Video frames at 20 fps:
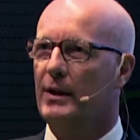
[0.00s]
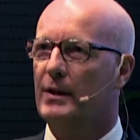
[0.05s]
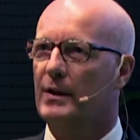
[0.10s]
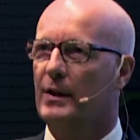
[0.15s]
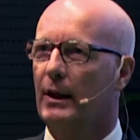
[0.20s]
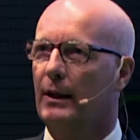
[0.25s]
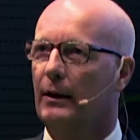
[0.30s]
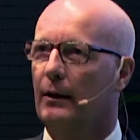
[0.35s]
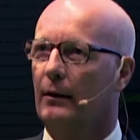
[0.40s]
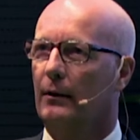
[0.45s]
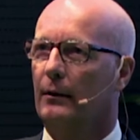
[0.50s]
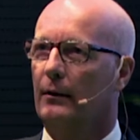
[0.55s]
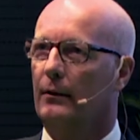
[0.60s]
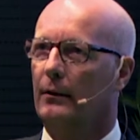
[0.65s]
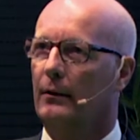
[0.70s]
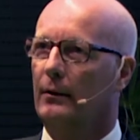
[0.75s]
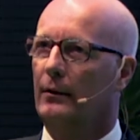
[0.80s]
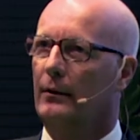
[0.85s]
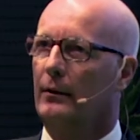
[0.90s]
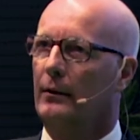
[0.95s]
single
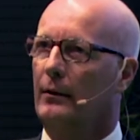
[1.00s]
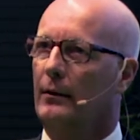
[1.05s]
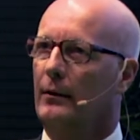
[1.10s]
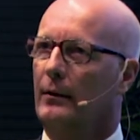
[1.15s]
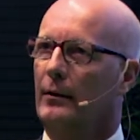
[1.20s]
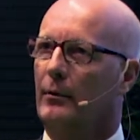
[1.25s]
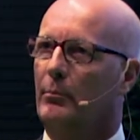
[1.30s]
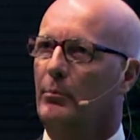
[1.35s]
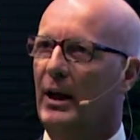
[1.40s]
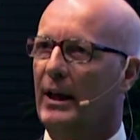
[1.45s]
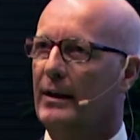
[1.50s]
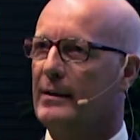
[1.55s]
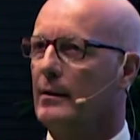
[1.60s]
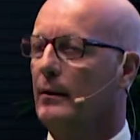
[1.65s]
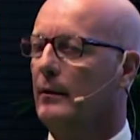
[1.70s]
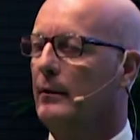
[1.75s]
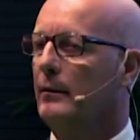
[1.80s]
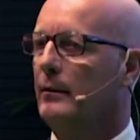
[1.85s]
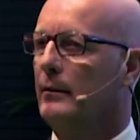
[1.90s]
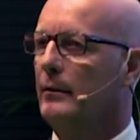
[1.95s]

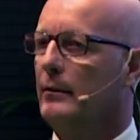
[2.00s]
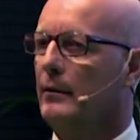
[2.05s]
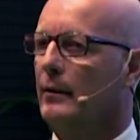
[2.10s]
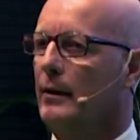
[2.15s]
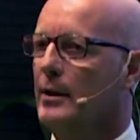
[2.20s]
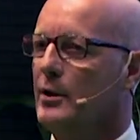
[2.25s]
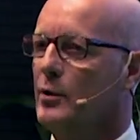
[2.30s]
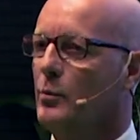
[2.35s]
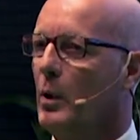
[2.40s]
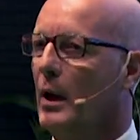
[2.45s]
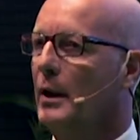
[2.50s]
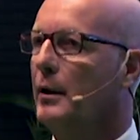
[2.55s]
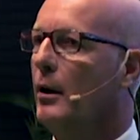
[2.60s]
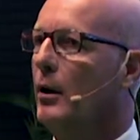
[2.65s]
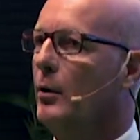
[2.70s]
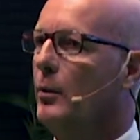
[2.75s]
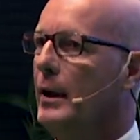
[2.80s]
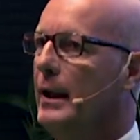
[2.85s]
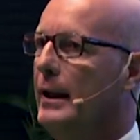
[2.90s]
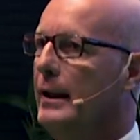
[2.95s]
pixel is one
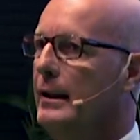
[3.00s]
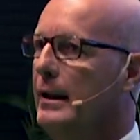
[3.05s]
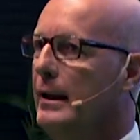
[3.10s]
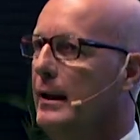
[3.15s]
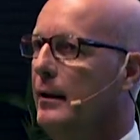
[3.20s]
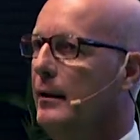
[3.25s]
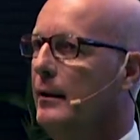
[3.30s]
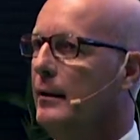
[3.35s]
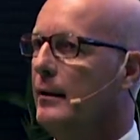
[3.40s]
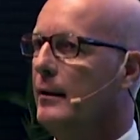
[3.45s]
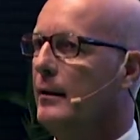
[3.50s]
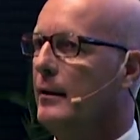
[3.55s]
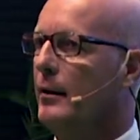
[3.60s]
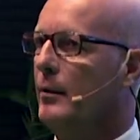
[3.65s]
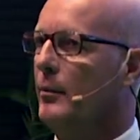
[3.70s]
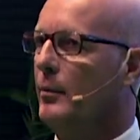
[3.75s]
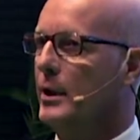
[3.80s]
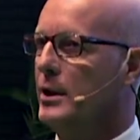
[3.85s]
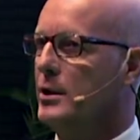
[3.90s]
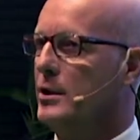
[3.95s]
OLED,
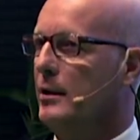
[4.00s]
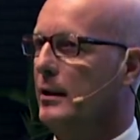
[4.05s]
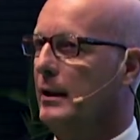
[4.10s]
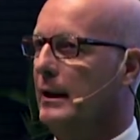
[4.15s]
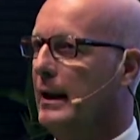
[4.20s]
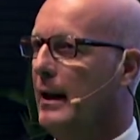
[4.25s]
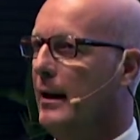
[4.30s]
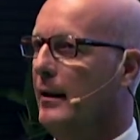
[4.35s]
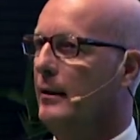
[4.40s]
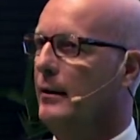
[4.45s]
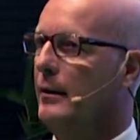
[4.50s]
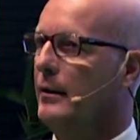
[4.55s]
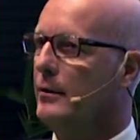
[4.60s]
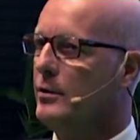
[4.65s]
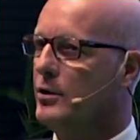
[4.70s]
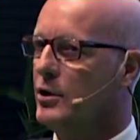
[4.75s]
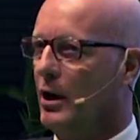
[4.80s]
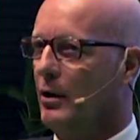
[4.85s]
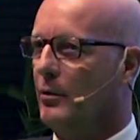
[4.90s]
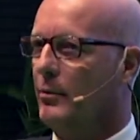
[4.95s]
which again
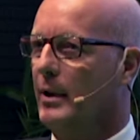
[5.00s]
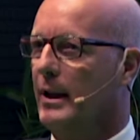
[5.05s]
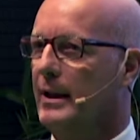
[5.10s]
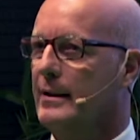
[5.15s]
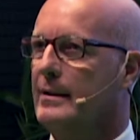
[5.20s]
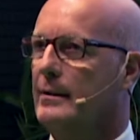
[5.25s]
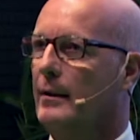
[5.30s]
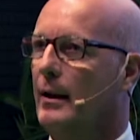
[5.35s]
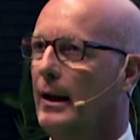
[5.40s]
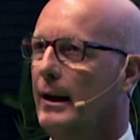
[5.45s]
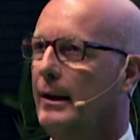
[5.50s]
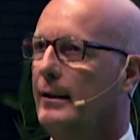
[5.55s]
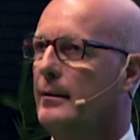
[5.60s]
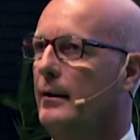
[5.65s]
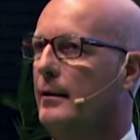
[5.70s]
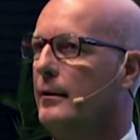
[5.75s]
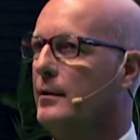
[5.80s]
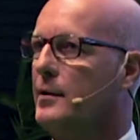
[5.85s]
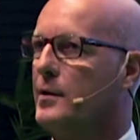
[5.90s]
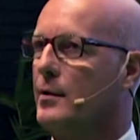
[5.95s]
generates light
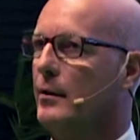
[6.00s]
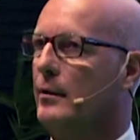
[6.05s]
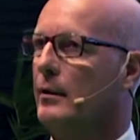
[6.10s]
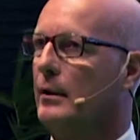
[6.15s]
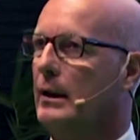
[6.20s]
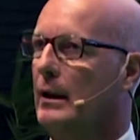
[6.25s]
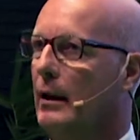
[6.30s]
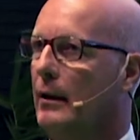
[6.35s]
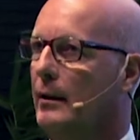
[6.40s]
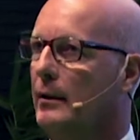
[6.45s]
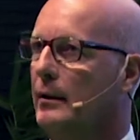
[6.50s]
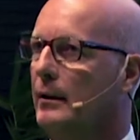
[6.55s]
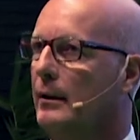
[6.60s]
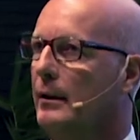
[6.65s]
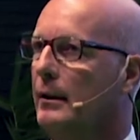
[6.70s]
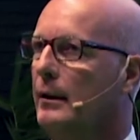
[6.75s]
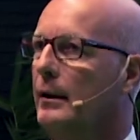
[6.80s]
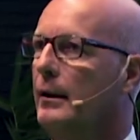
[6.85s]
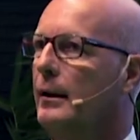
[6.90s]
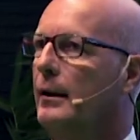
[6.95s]
in a certain color
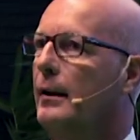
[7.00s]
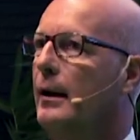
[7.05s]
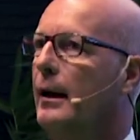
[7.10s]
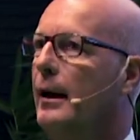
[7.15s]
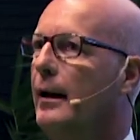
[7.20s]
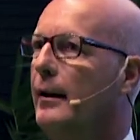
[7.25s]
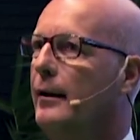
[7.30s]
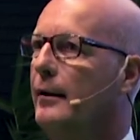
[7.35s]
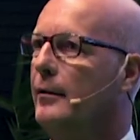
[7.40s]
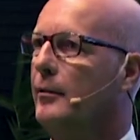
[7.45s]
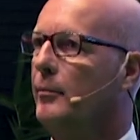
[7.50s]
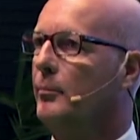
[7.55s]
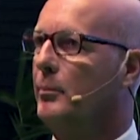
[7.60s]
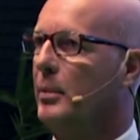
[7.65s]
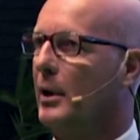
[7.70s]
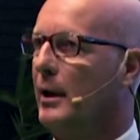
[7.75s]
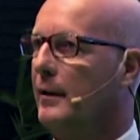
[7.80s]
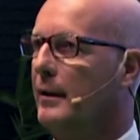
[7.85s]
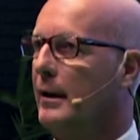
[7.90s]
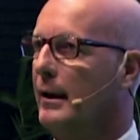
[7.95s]
and
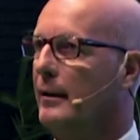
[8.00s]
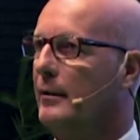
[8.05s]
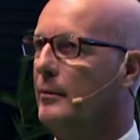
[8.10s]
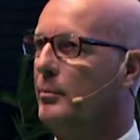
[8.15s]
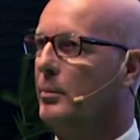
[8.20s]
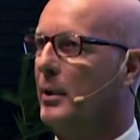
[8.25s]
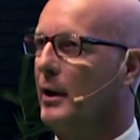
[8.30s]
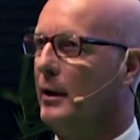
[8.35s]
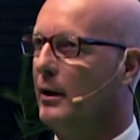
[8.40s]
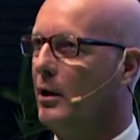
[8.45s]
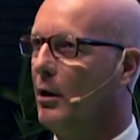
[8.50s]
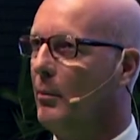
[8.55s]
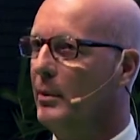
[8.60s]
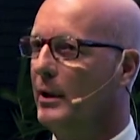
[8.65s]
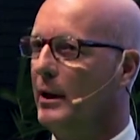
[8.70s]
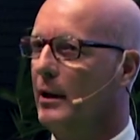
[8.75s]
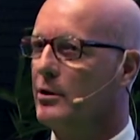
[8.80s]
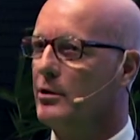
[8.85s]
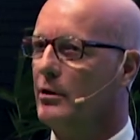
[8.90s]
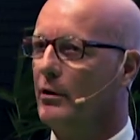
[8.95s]
by that, by the
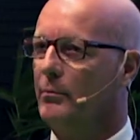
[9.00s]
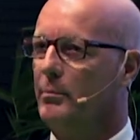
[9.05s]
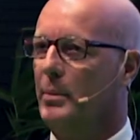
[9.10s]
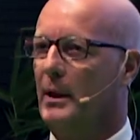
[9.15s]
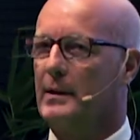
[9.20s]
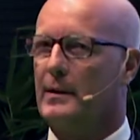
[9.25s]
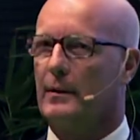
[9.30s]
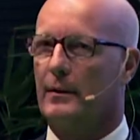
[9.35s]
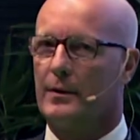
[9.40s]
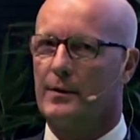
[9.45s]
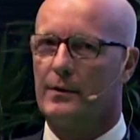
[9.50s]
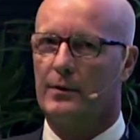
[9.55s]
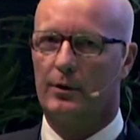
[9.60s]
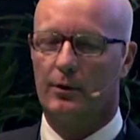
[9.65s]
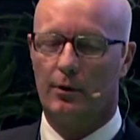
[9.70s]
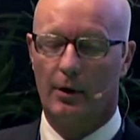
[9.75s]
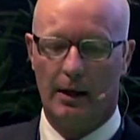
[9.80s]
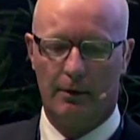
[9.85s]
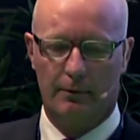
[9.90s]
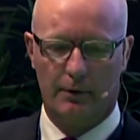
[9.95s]
combination of pixels,
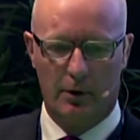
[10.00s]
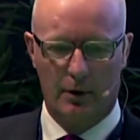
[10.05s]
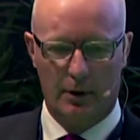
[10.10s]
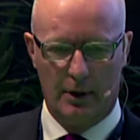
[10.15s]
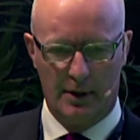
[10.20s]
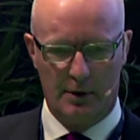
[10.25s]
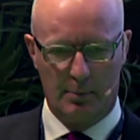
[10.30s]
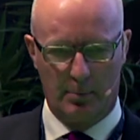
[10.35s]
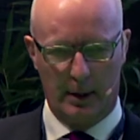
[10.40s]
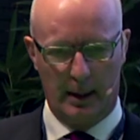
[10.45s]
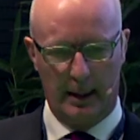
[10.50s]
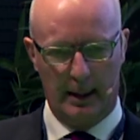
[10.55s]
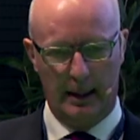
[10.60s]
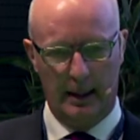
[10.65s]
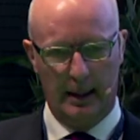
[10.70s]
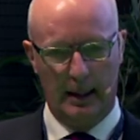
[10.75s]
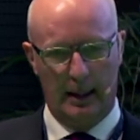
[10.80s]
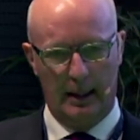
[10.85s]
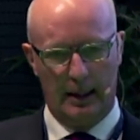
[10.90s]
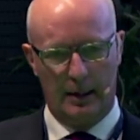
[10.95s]
you have your display.
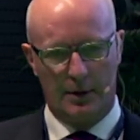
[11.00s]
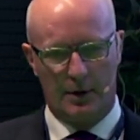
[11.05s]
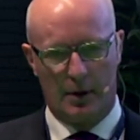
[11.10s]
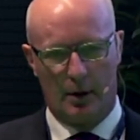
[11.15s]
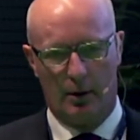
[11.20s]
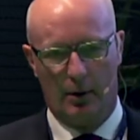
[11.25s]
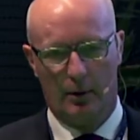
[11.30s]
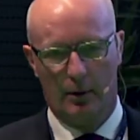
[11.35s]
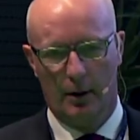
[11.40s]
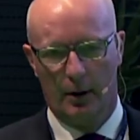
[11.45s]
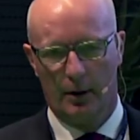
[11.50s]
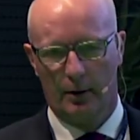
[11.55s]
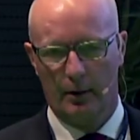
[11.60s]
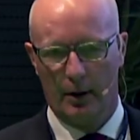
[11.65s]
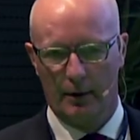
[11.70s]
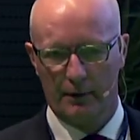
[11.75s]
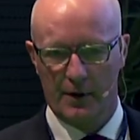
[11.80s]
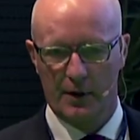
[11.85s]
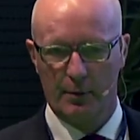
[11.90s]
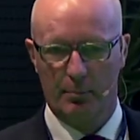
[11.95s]
So you
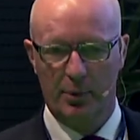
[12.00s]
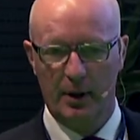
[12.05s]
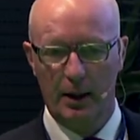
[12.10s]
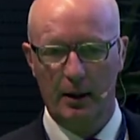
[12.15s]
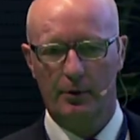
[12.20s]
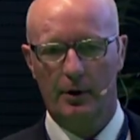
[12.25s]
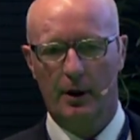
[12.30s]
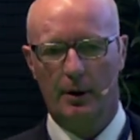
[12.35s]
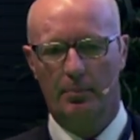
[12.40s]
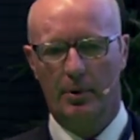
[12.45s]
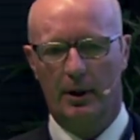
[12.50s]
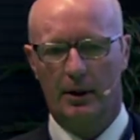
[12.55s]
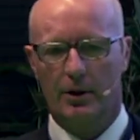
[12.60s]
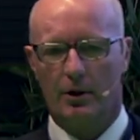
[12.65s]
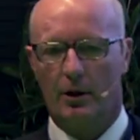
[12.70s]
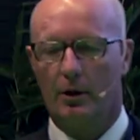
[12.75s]
have a superior picture